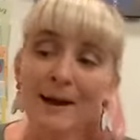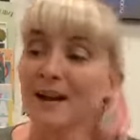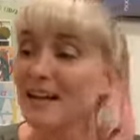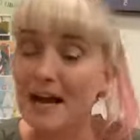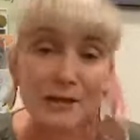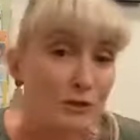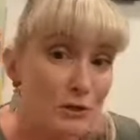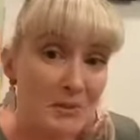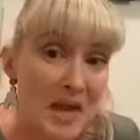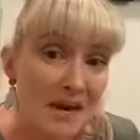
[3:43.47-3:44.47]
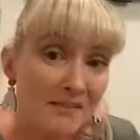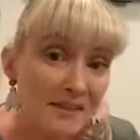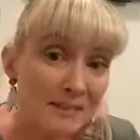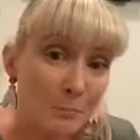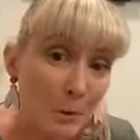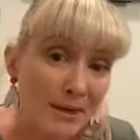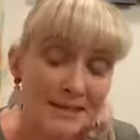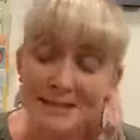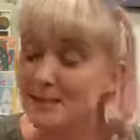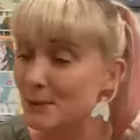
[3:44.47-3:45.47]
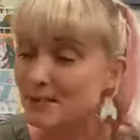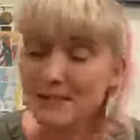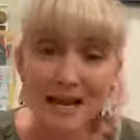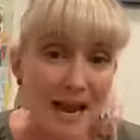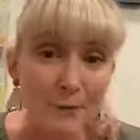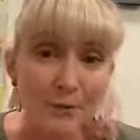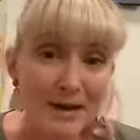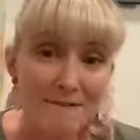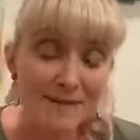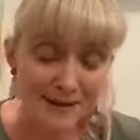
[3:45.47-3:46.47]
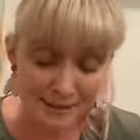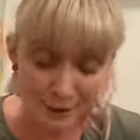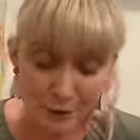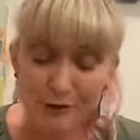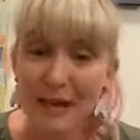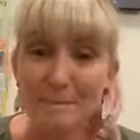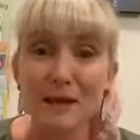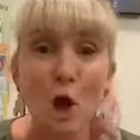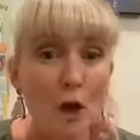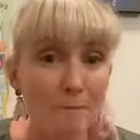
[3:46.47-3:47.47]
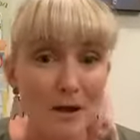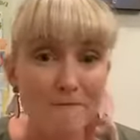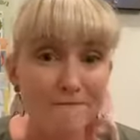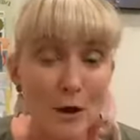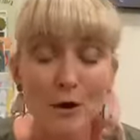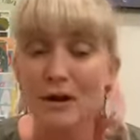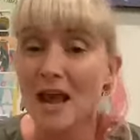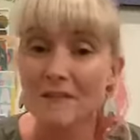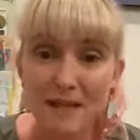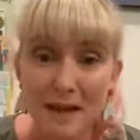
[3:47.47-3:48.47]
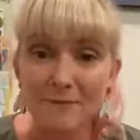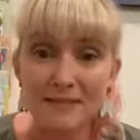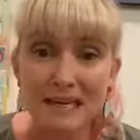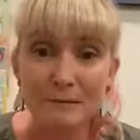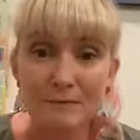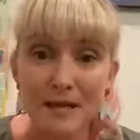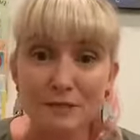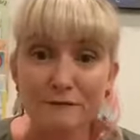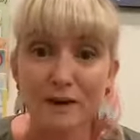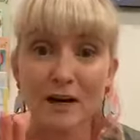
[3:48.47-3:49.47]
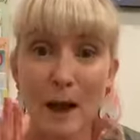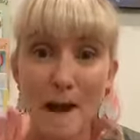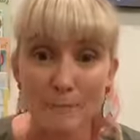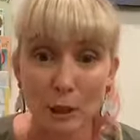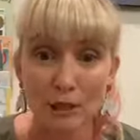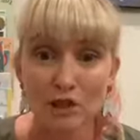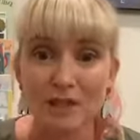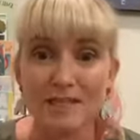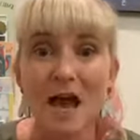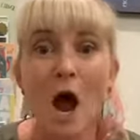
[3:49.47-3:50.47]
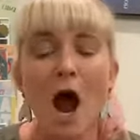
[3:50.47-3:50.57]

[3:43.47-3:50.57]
Can't do that at this point, so it's now or never. So you get me on my phone and the covers are going to be back to front. Apologies.